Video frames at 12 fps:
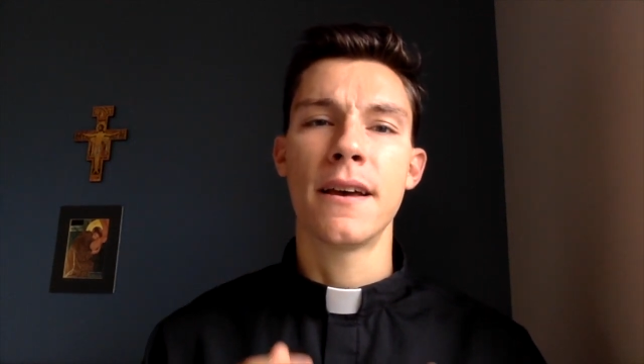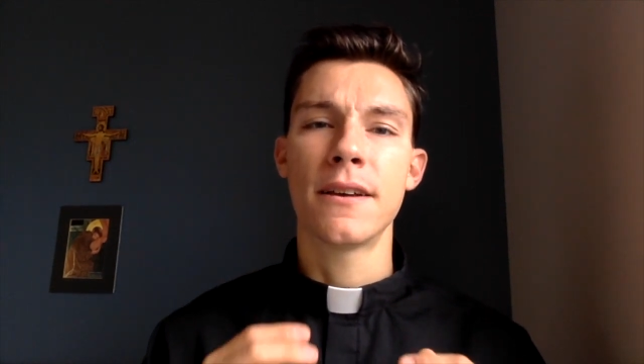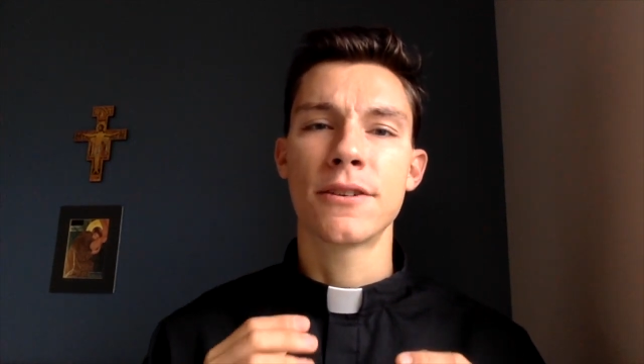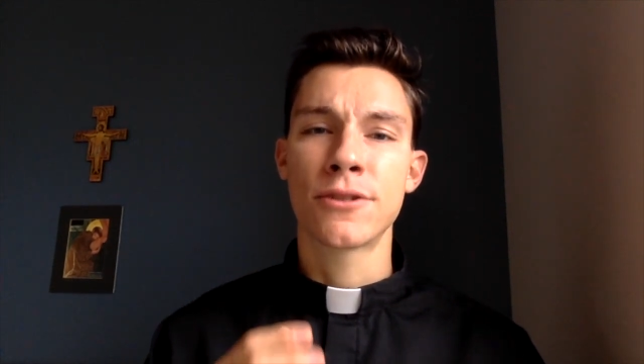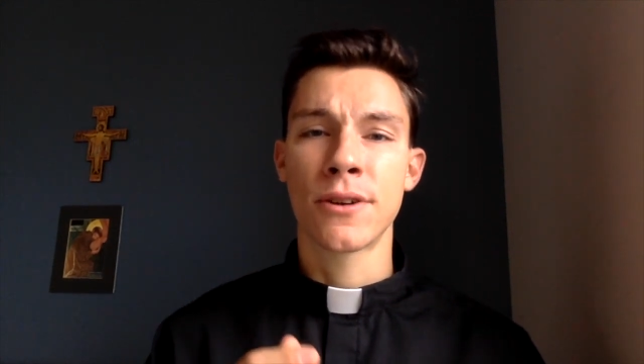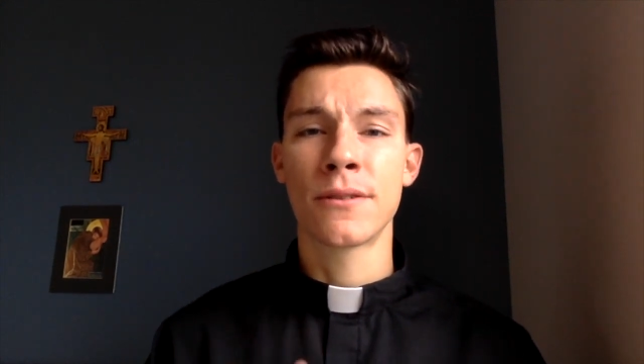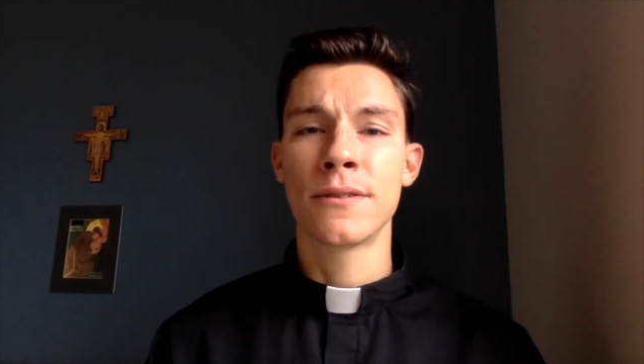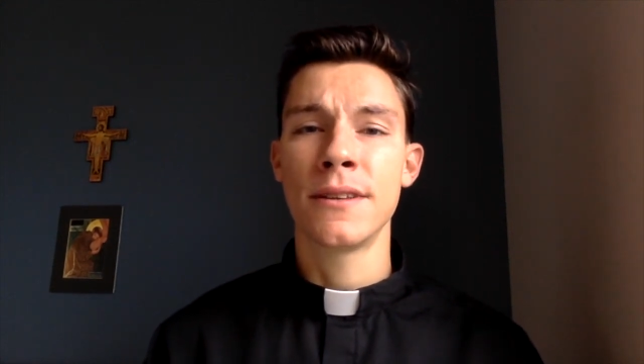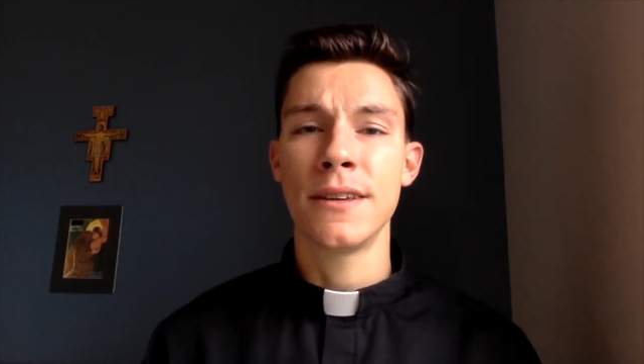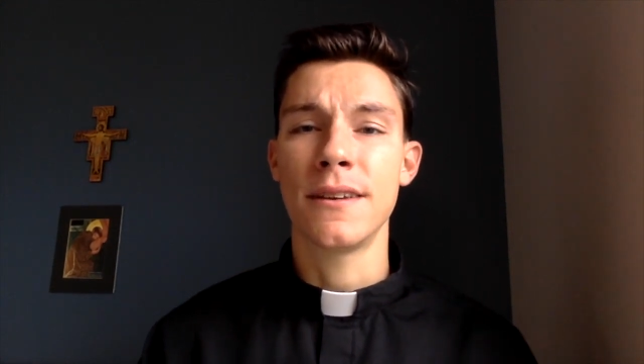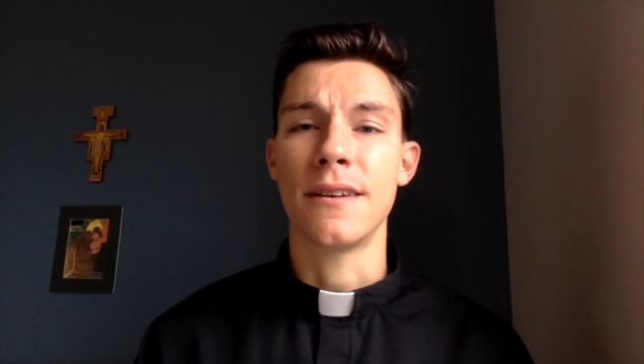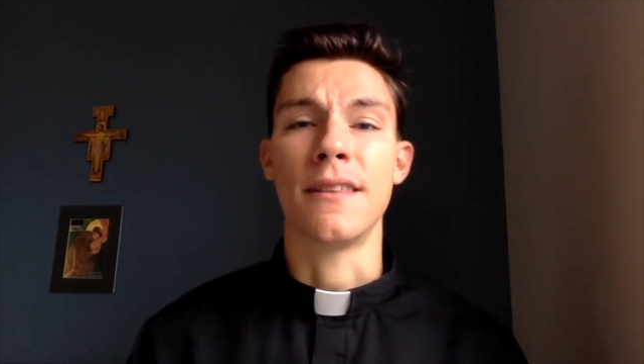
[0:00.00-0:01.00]

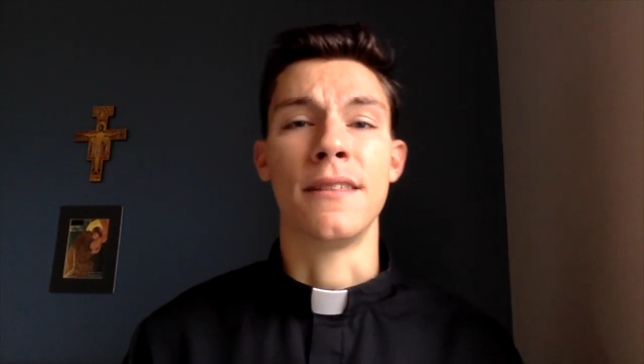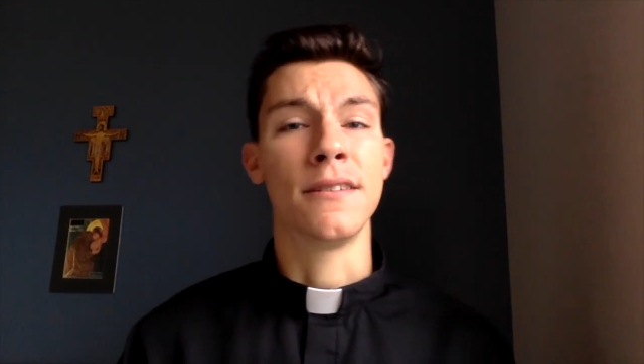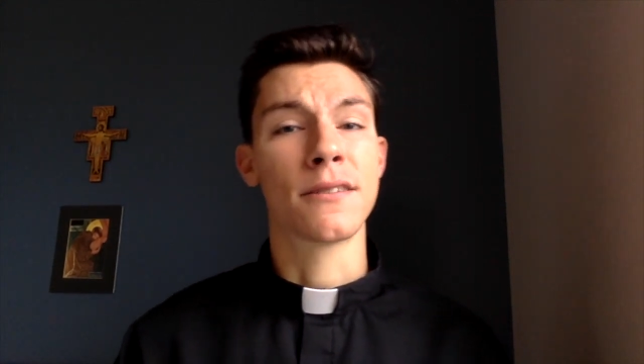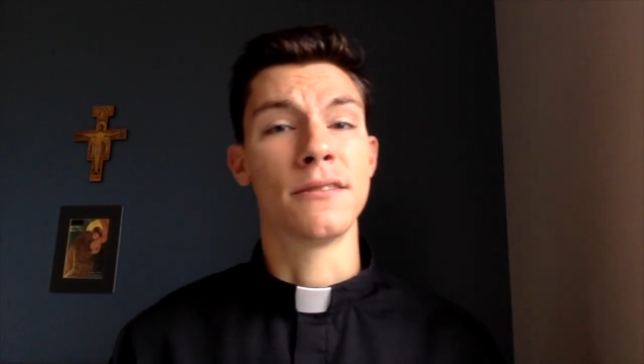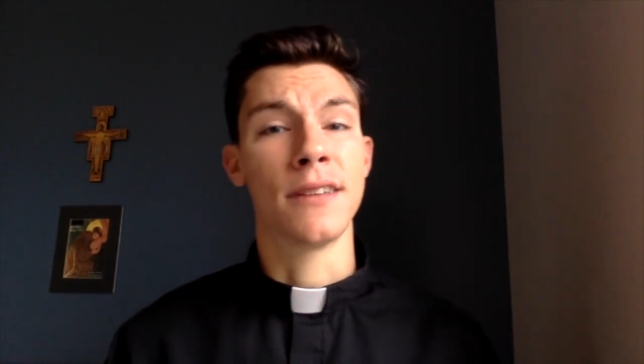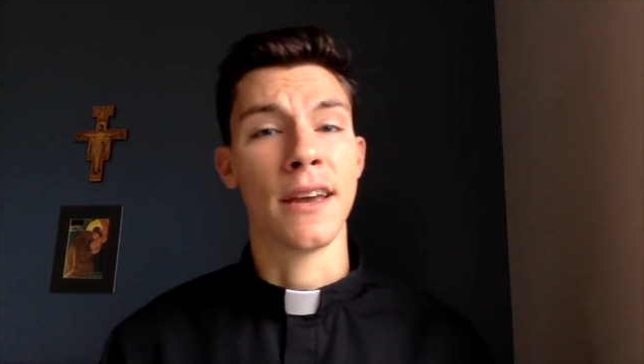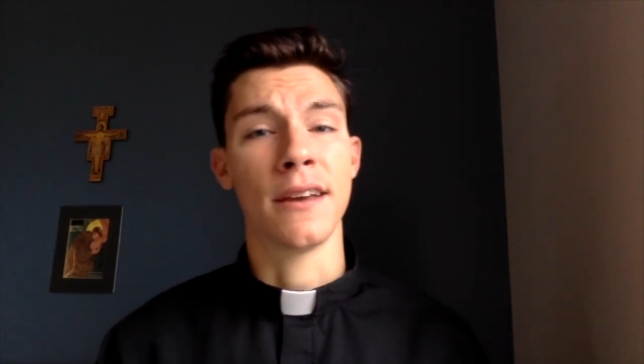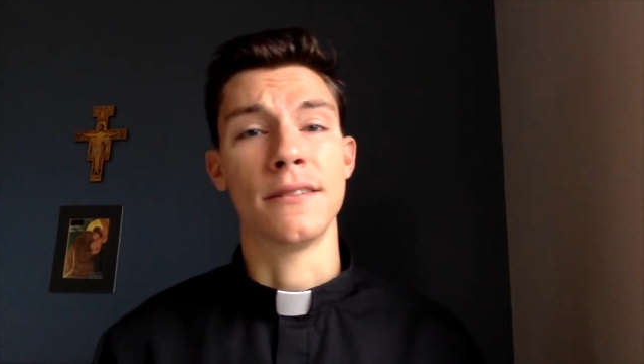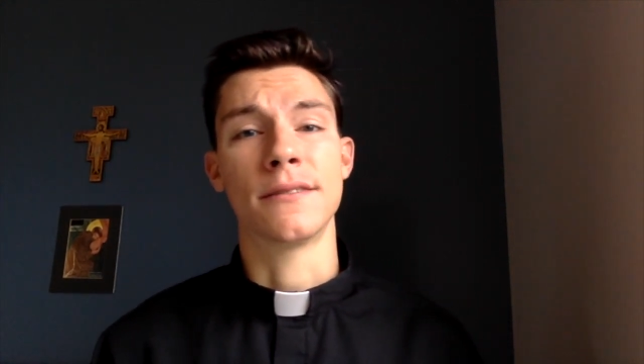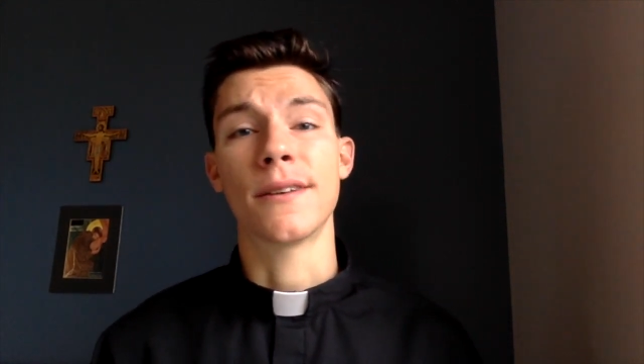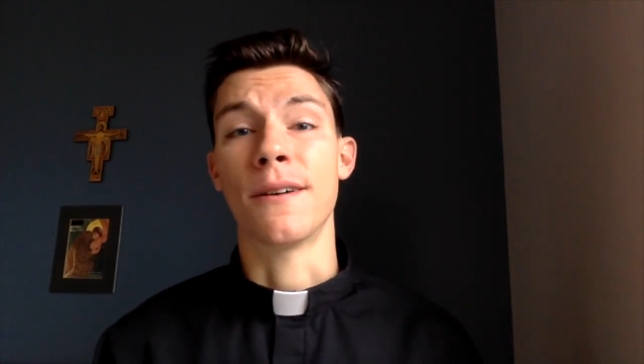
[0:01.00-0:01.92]
Certainly, these are days